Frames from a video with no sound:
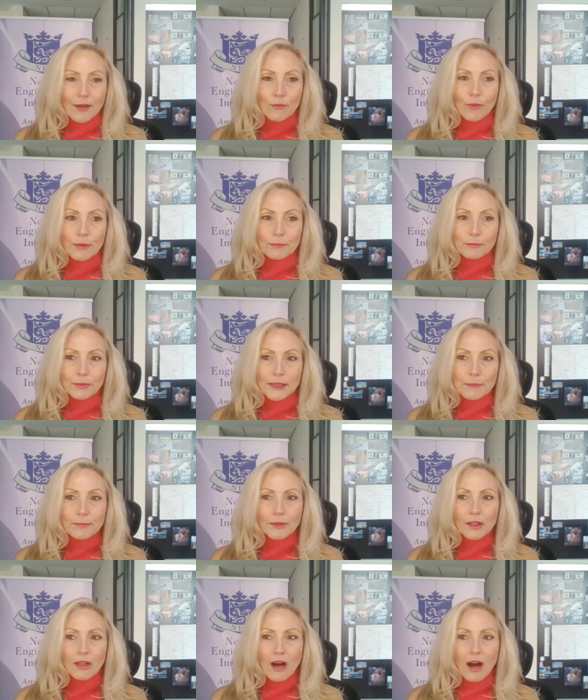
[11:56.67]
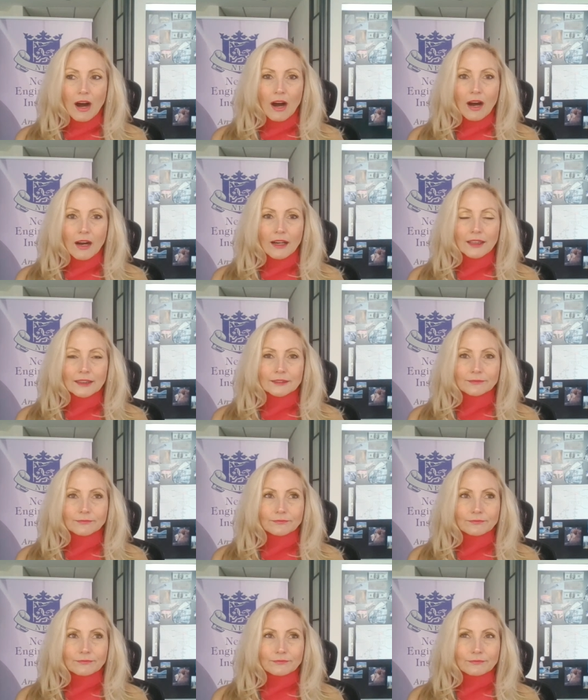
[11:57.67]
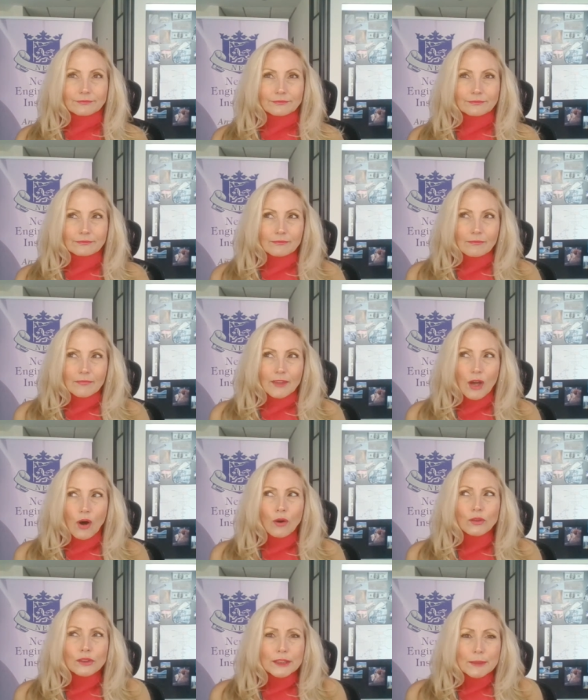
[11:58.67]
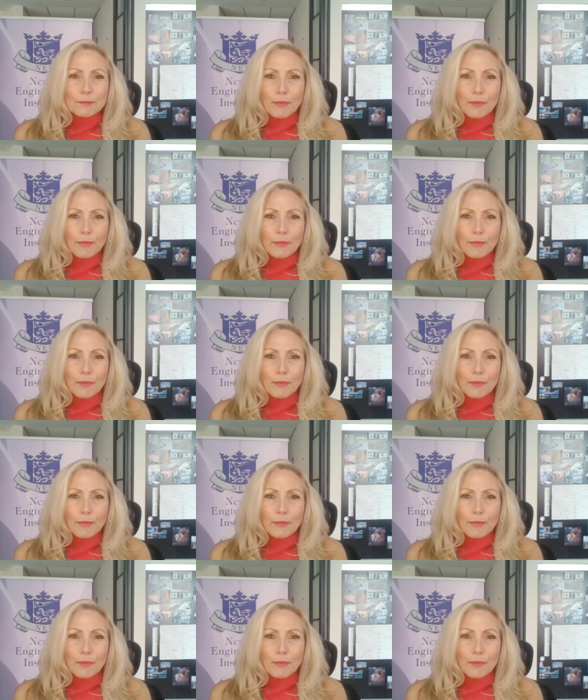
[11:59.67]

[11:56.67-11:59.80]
When people are only